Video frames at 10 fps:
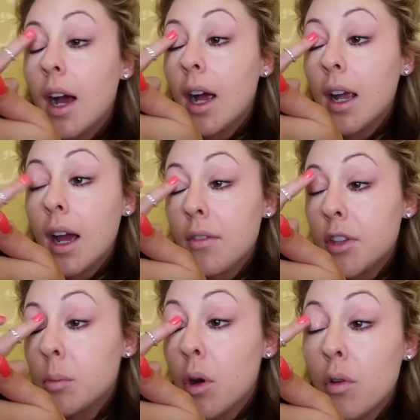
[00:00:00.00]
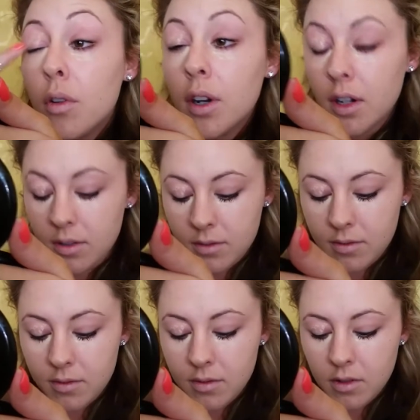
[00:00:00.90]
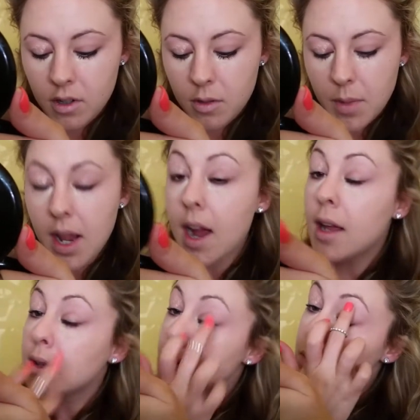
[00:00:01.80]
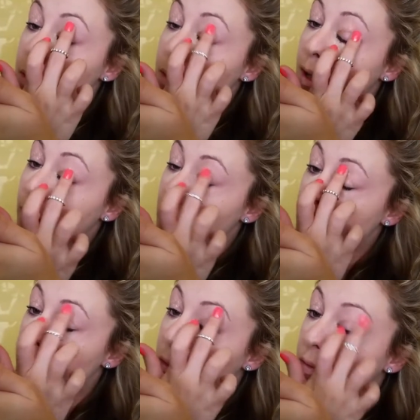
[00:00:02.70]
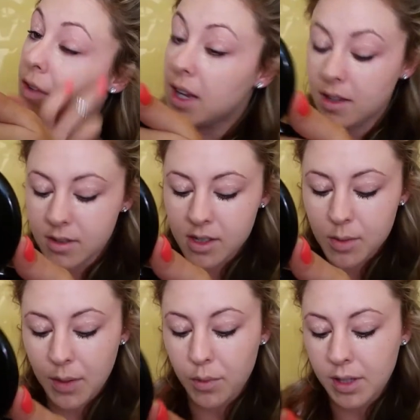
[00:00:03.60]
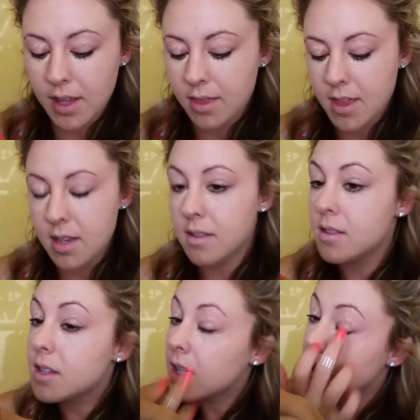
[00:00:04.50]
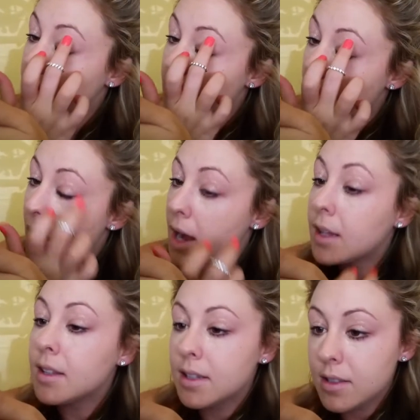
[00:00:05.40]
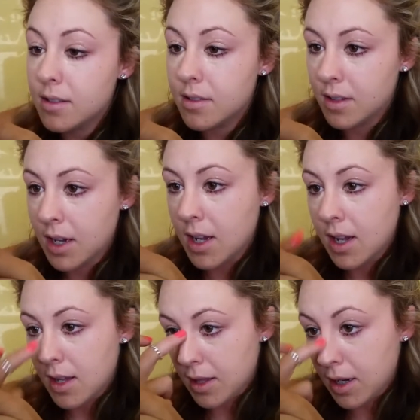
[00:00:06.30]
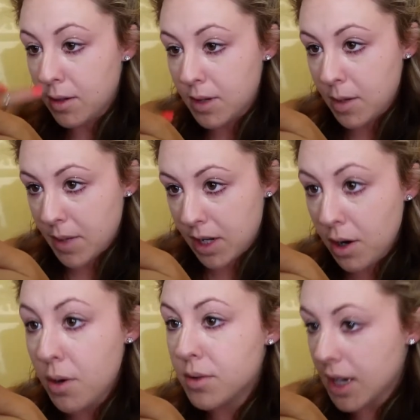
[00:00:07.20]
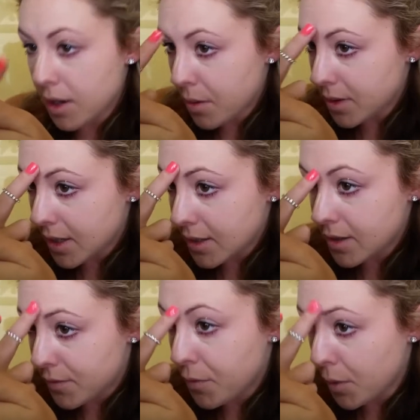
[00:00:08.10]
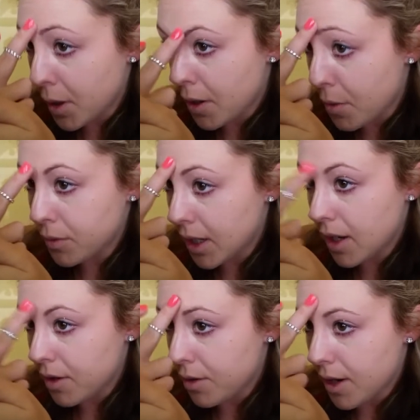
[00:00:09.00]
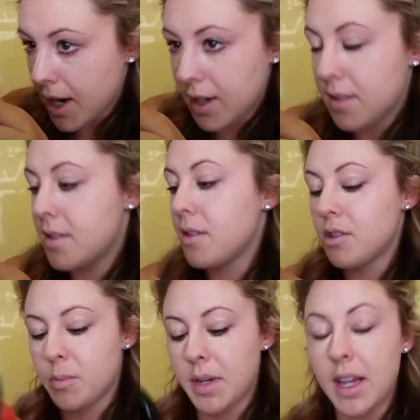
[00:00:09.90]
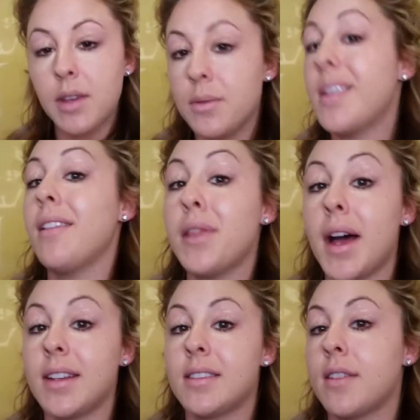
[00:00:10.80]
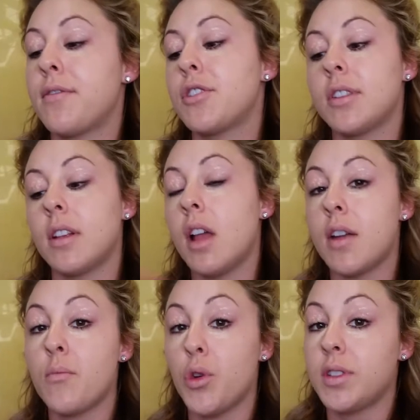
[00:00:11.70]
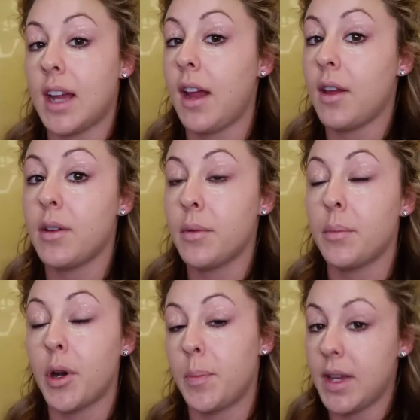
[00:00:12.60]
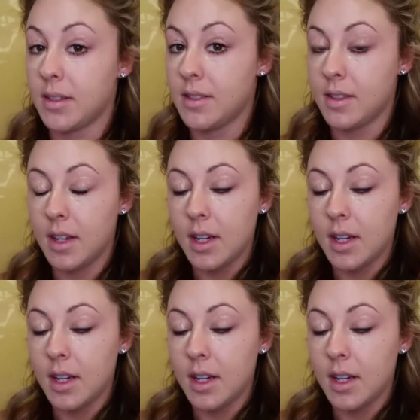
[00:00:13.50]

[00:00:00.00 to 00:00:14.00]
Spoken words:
I have some over on my eyelids too to cover up those veins because we have really thin skin on the eyelids. Then I go down my nose. I know it says it's for only under eye concealers, but I use a lot of stuff for just a lot of multi-purpose.